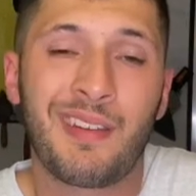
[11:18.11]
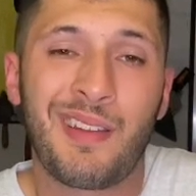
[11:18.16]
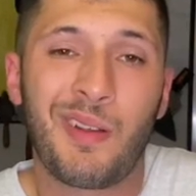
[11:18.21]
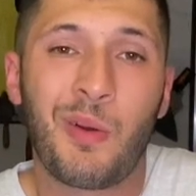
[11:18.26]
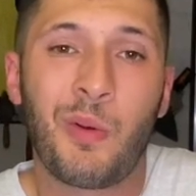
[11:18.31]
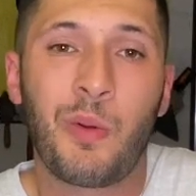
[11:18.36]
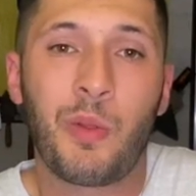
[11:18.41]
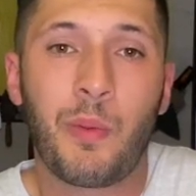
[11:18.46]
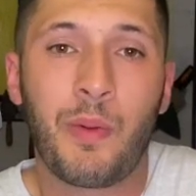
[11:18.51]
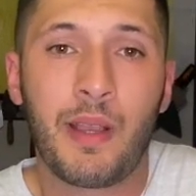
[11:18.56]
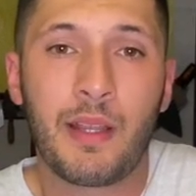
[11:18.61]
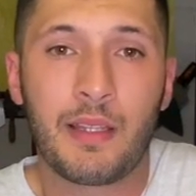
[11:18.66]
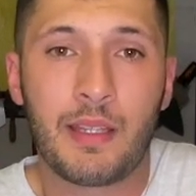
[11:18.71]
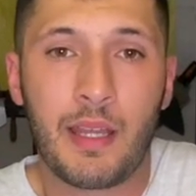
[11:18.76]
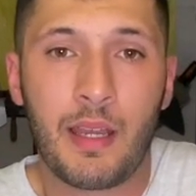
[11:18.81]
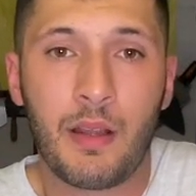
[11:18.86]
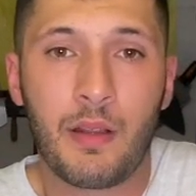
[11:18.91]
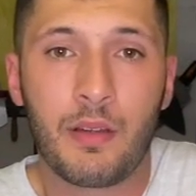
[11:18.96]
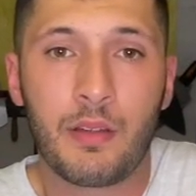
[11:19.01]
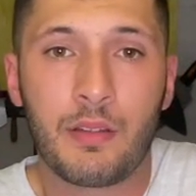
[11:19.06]
all the way
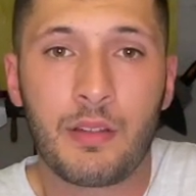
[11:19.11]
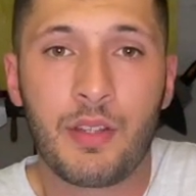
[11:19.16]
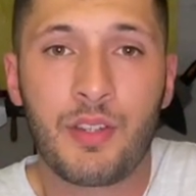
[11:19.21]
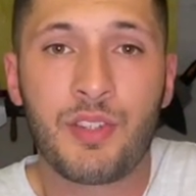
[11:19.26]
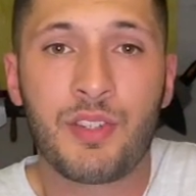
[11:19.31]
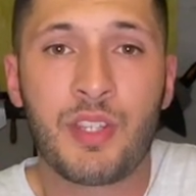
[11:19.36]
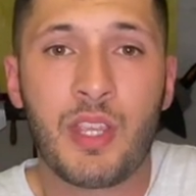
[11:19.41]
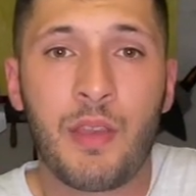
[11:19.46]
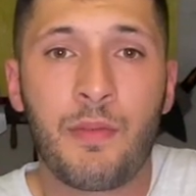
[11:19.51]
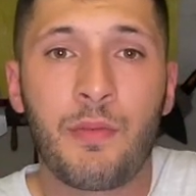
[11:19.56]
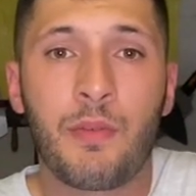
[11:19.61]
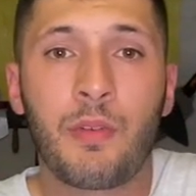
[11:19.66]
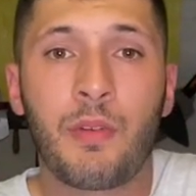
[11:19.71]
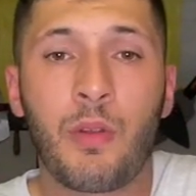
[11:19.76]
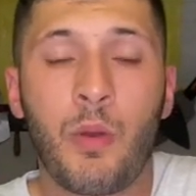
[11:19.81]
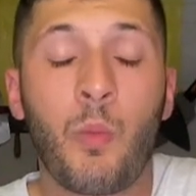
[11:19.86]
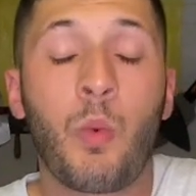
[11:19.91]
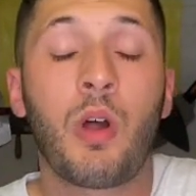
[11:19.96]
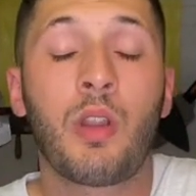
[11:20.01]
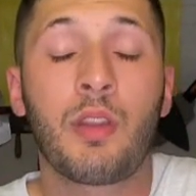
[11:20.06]
down to seven
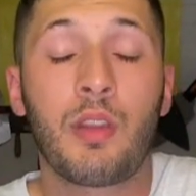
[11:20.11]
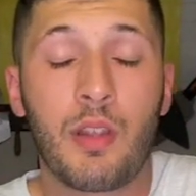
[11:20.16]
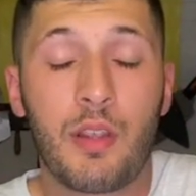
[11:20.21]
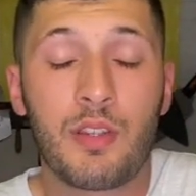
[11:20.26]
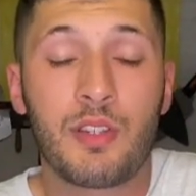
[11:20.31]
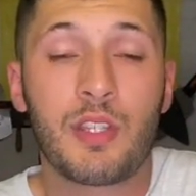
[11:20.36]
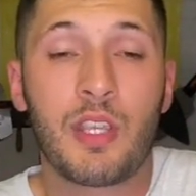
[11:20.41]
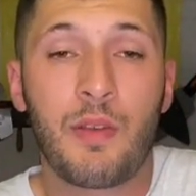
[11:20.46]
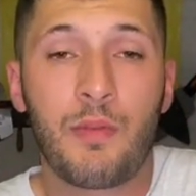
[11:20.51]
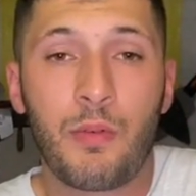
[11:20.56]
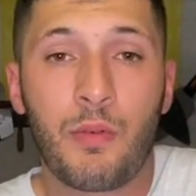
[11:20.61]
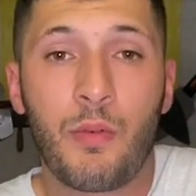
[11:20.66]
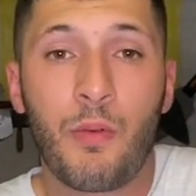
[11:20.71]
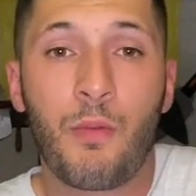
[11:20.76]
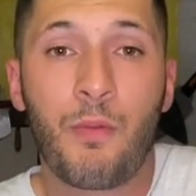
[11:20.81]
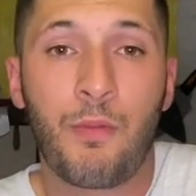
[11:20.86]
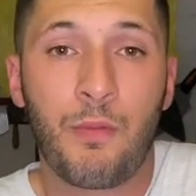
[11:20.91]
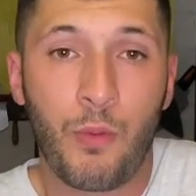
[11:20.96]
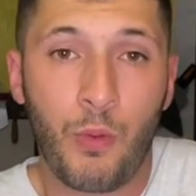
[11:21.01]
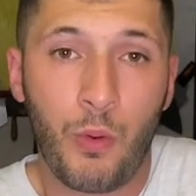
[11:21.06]
one seven
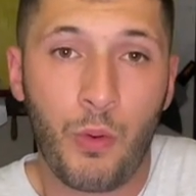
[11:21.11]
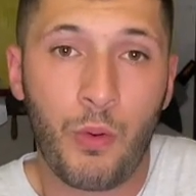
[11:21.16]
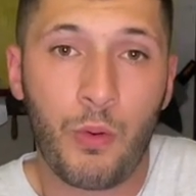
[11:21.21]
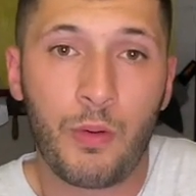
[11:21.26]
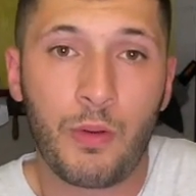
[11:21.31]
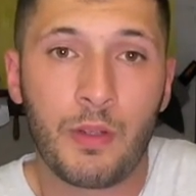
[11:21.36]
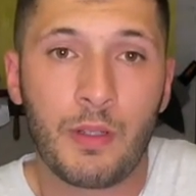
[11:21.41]
four